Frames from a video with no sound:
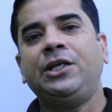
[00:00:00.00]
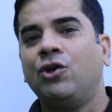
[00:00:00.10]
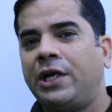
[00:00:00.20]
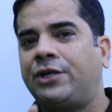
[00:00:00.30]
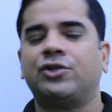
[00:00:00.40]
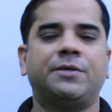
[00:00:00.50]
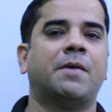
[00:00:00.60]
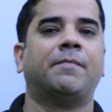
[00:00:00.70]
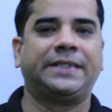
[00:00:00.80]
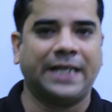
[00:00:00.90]
You need to
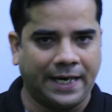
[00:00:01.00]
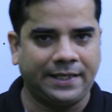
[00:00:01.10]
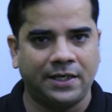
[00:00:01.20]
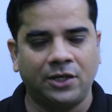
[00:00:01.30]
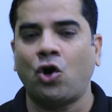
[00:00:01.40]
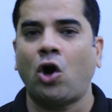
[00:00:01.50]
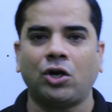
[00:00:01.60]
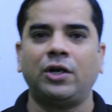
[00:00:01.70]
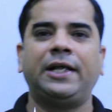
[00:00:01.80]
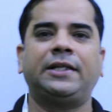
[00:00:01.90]
remember that
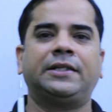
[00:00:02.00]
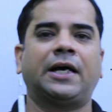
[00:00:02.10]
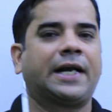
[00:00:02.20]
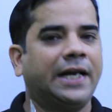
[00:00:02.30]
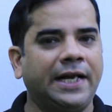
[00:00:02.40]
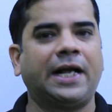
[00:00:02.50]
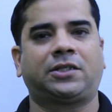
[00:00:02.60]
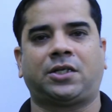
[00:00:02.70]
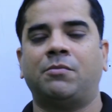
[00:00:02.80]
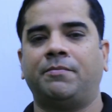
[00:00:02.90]
not only the
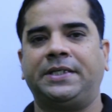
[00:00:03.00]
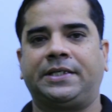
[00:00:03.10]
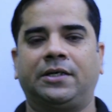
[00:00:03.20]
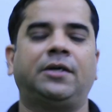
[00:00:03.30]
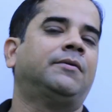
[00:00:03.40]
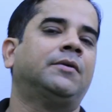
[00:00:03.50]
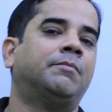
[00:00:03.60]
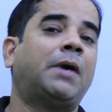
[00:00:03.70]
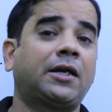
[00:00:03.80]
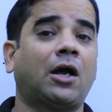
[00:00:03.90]
clinical thermometer
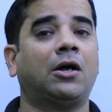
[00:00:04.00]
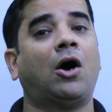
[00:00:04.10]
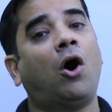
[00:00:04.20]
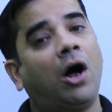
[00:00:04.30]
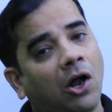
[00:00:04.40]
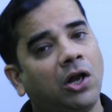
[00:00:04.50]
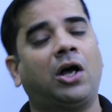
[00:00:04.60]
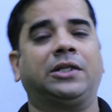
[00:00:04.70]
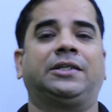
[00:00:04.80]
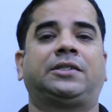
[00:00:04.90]
but
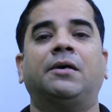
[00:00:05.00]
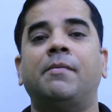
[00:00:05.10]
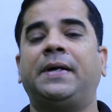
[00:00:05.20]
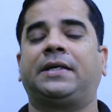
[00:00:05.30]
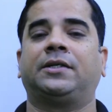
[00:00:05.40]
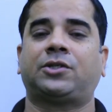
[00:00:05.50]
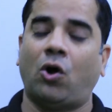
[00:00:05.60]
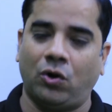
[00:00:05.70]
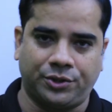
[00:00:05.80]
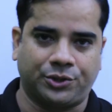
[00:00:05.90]
all other thermometers
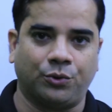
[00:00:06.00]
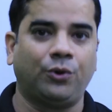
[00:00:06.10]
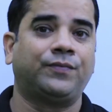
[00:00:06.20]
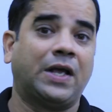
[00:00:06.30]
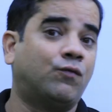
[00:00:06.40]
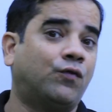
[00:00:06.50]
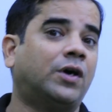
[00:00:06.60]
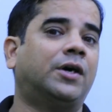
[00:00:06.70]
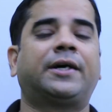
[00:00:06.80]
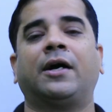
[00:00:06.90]
also they
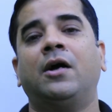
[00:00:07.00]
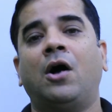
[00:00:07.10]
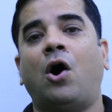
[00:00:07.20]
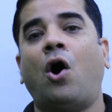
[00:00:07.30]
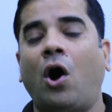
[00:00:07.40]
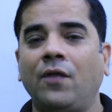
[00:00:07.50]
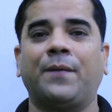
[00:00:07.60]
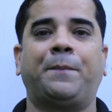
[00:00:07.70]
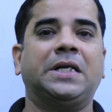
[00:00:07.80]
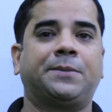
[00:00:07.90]
work on
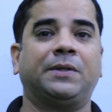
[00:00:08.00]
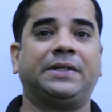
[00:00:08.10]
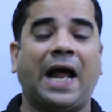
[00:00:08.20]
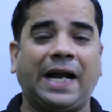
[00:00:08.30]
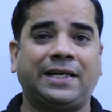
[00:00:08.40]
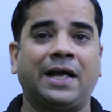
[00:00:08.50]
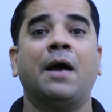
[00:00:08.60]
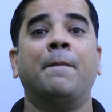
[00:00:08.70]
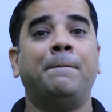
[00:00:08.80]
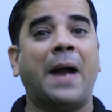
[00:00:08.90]
the principle that
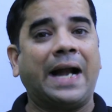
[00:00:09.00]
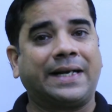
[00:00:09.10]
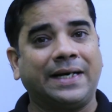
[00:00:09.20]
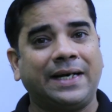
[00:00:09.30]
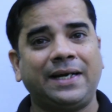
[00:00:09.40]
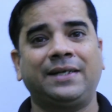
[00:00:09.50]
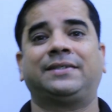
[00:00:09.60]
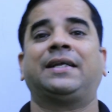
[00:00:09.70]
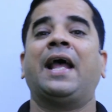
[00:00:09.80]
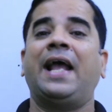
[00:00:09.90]

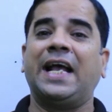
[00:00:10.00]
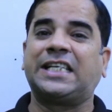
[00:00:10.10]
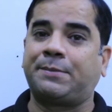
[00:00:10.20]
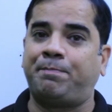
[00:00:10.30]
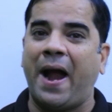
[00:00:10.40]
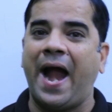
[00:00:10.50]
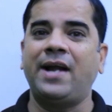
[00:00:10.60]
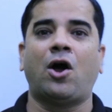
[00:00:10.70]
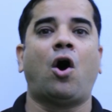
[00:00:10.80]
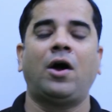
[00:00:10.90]
matters
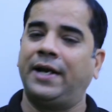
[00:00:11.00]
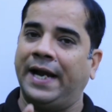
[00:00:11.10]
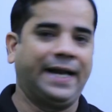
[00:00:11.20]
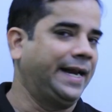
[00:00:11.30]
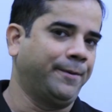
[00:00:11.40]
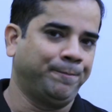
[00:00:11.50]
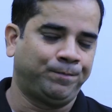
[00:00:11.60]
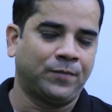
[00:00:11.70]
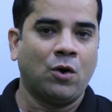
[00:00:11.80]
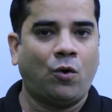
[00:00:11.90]
expand on heating.
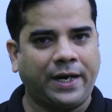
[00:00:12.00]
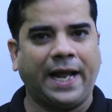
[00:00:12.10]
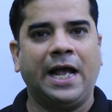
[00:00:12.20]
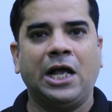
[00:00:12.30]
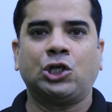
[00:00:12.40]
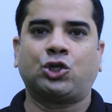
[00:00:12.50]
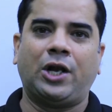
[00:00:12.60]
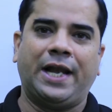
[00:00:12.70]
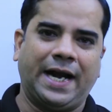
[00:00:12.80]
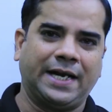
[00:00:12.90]
Okay, so
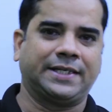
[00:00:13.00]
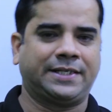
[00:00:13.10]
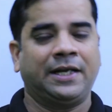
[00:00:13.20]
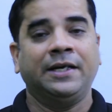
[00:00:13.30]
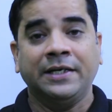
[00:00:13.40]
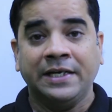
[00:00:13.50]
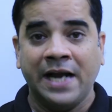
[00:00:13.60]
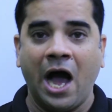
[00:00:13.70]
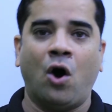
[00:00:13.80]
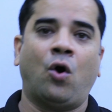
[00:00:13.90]
let us
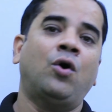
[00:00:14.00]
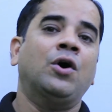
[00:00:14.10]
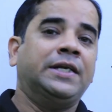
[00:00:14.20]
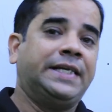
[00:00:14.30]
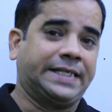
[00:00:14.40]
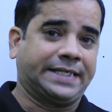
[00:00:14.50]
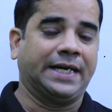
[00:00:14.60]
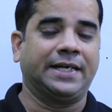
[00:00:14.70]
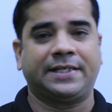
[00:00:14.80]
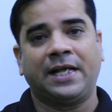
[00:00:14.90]
now
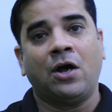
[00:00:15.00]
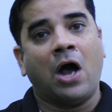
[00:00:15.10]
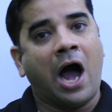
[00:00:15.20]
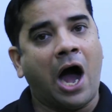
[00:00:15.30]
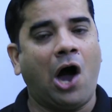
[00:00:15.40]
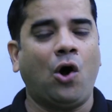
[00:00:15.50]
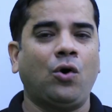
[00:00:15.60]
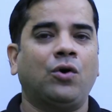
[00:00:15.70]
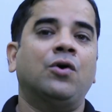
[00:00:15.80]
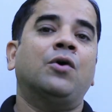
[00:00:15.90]
discuss
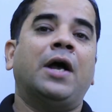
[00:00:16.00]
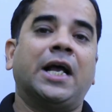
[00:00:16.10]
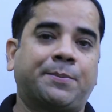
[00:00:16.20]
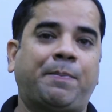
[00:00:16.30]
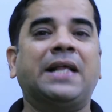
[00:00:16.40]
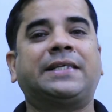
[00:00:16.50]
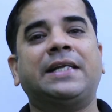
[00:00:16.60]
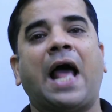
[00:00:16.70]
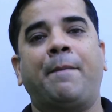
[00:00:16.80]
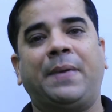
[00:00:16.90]
how
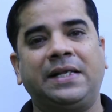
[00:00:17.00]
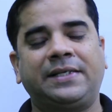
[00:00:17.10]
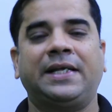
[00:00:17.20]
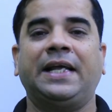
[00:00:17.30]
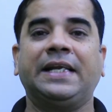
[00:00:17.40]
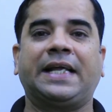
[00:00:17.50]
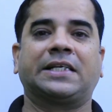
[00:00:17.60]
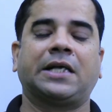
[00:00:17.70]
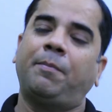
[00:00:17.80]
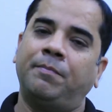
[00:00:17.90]
expansion happens in
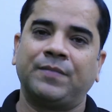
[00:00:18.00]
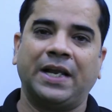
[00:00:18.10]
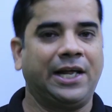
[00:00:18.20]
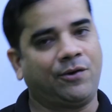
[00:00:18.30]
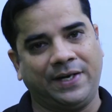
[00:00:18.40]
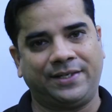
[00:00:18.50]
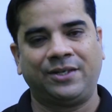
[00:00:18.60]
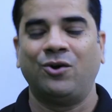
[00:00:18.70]
case of liquids.